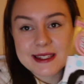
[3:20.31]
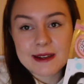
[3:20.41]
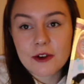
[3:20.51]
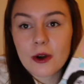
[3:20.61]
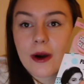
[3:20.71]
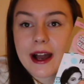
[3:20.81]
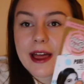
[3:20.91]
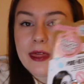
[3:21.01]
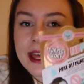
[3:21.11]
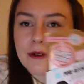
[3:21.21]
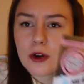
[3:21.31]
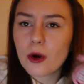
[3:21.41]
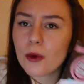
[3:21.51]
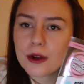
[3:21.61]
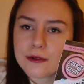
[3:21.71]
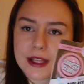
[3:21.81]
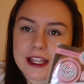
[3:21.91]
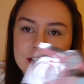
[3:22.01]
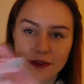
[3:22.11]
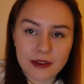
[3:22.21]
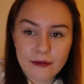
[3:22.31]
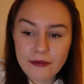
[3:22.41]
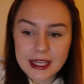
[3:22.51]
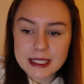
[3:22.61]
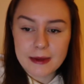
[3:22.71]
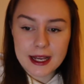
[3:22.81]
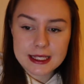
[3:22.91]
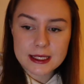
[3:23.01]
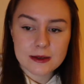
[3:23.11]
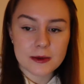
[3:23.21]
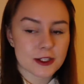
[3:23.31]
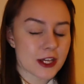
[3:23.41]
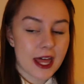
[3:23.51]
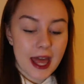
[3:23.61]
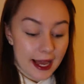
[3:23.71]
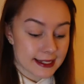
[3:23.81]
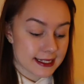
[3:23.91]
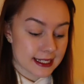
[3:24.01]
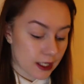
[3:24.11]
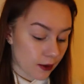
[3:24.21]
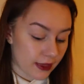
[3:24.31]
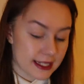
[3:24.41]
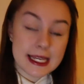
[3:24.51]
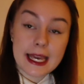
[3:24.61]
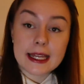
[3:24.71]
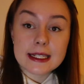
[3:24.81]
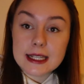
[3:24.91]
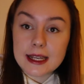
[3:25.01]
So I think I've got one of each of their face masks, which I didn't know they did,